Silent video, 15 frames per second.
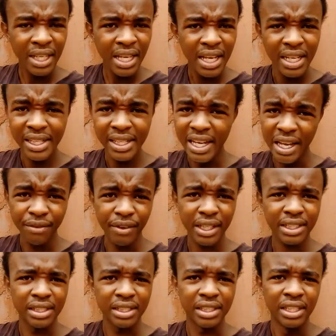
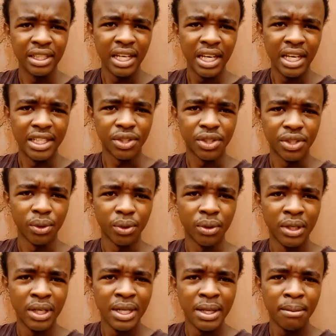diversity. And so
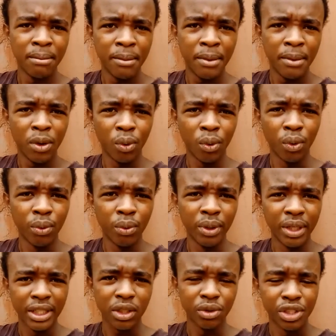we will
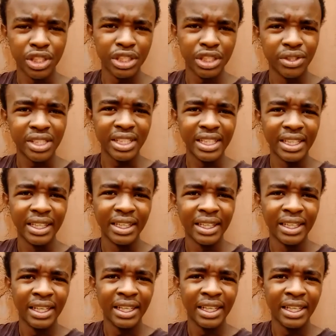continue seeing